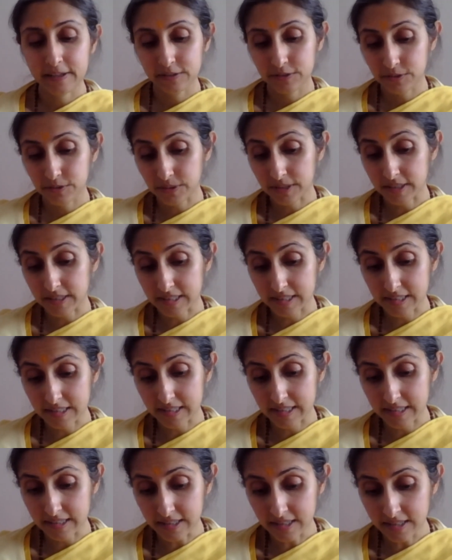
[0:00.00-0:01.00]
So this
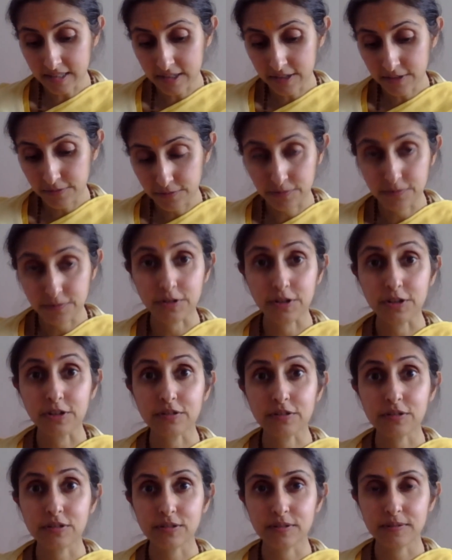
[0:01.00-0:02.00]
is this
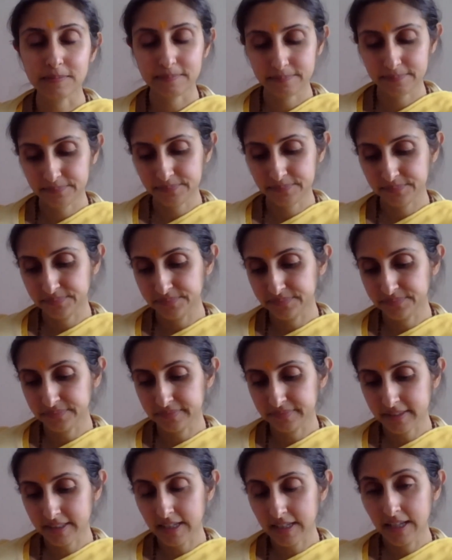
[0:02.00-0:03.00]
verse.
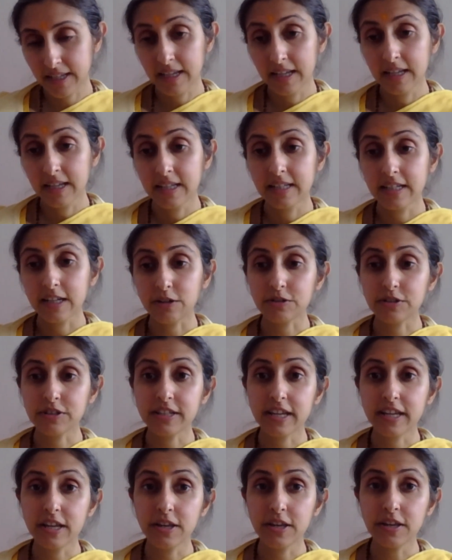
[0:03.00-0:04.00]
Now
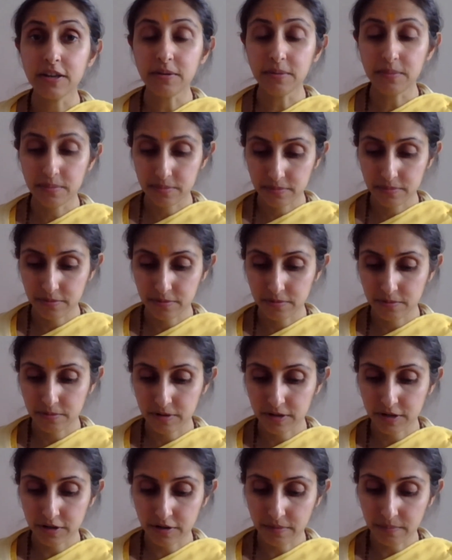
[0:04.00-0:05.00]
today,
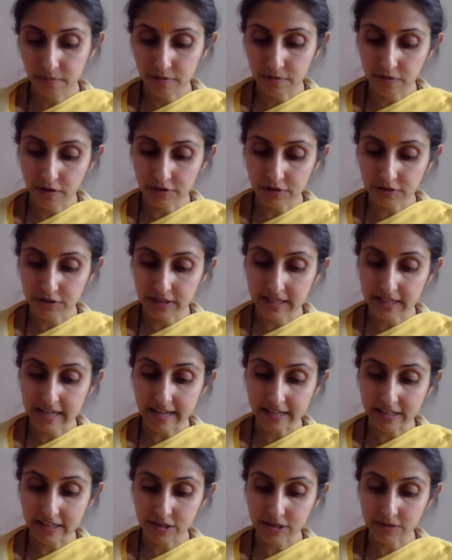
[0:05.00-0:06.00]
we're going to move on to the
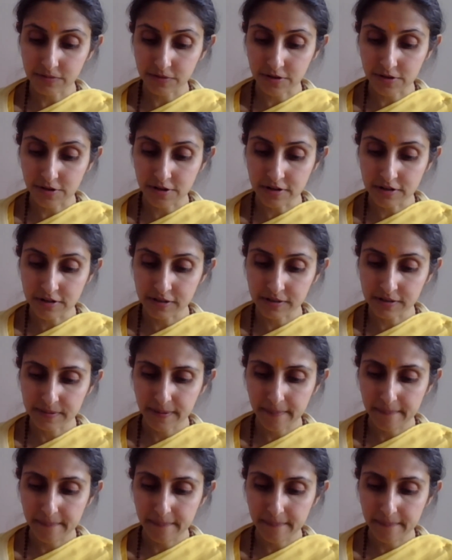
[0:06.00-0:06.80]
next verse.